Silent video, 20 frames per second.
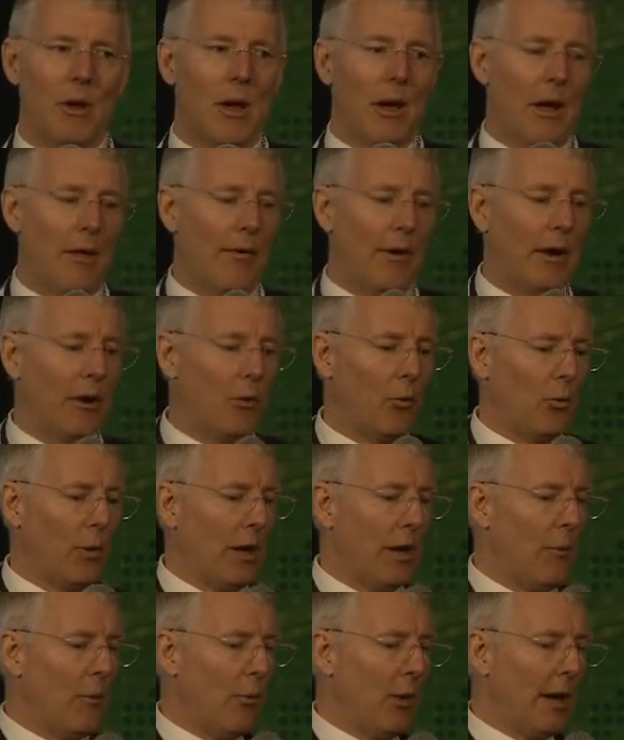And they
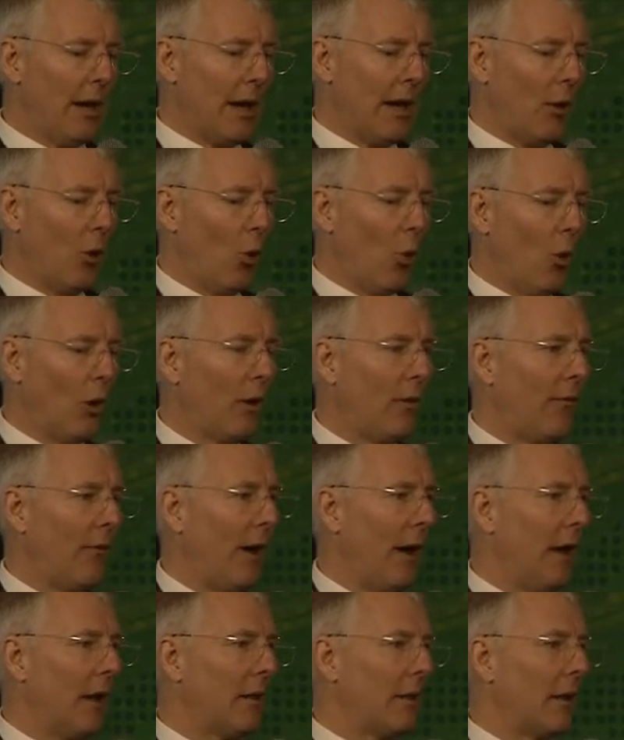really bring in all the
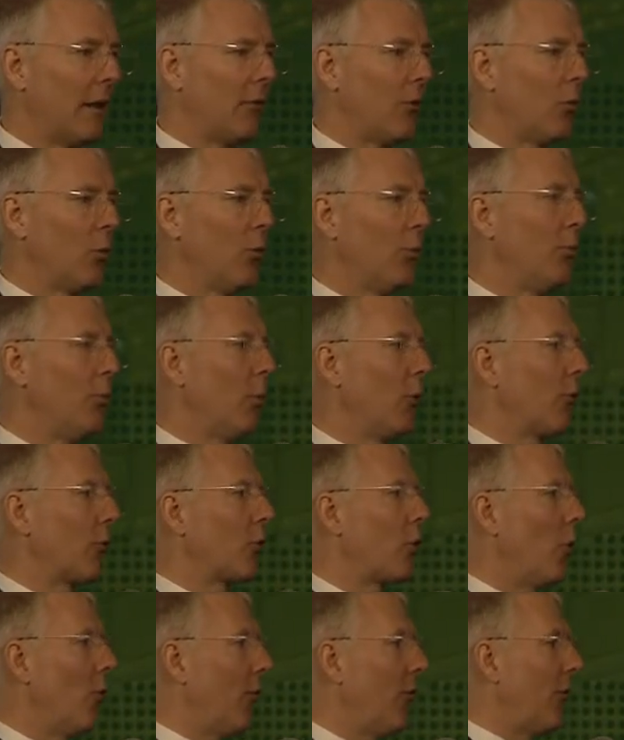data and to put
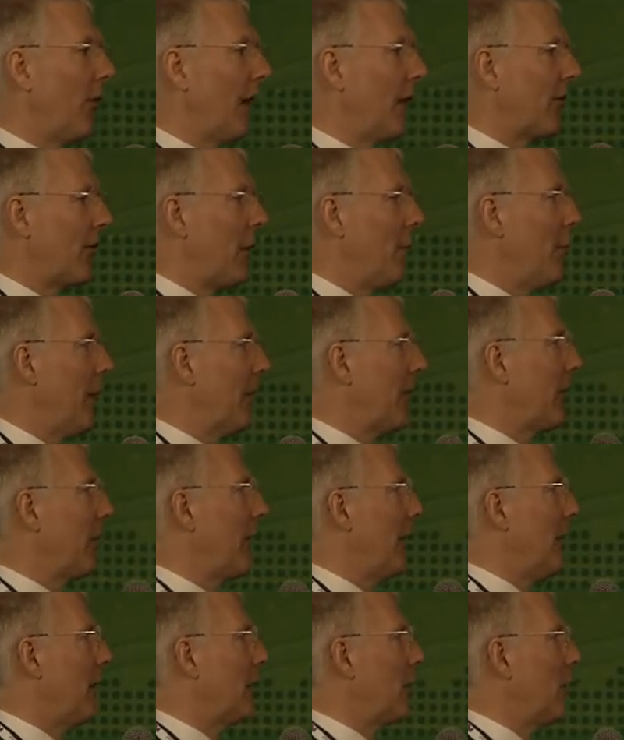context and
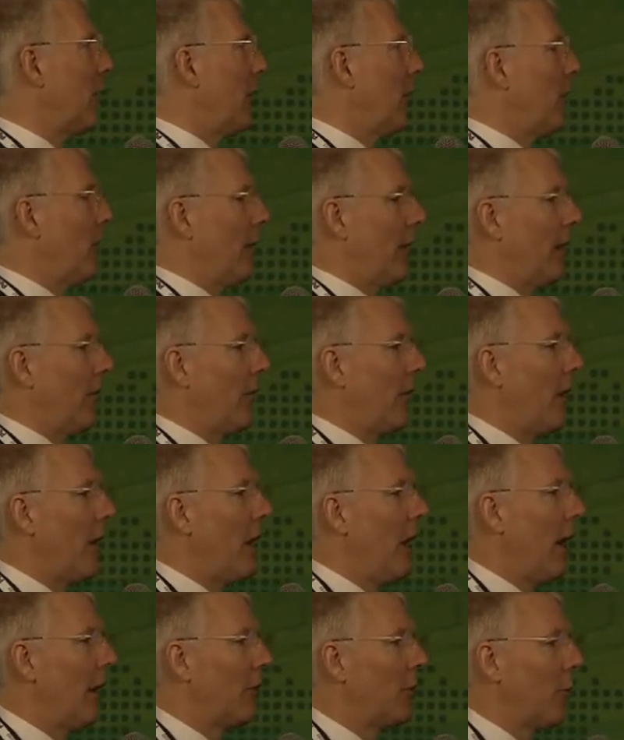metadata around that
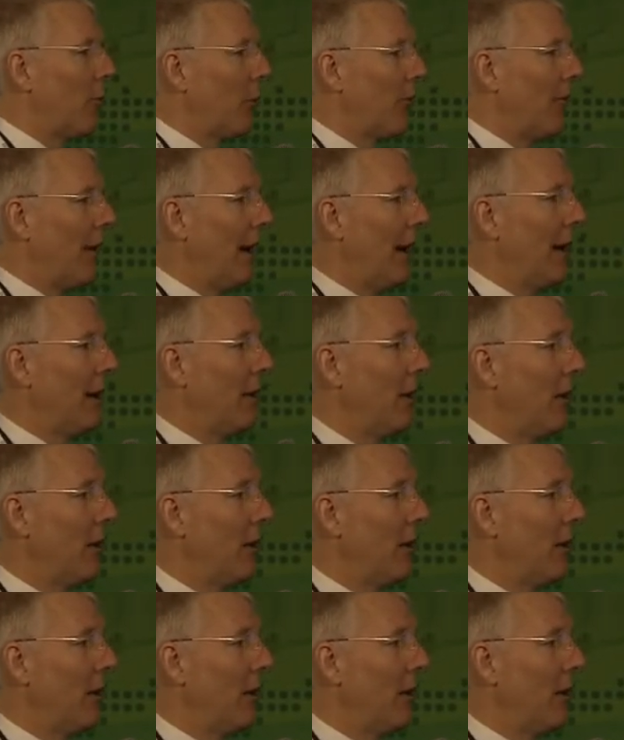and to provide,